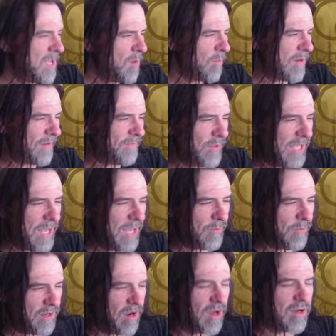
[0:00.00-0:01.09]
Whenever you hit
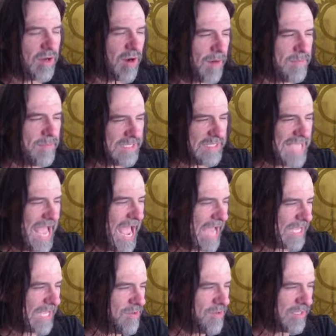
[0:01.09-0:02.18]
with an unarmed
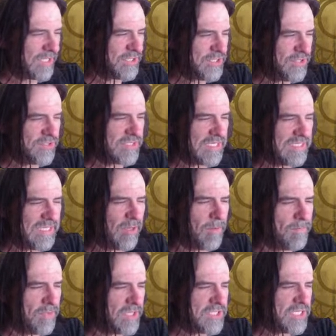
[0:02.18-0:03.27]
attack, you can choose to deal
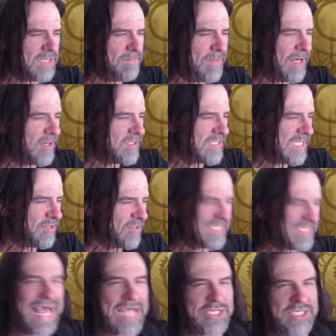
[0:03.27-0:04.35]
bludgeon, piercing, or
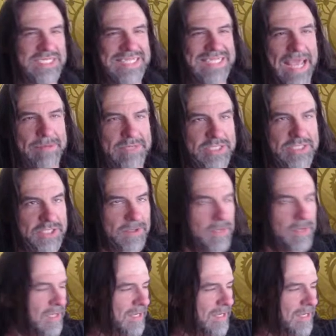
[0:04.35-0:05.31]
slashing damage.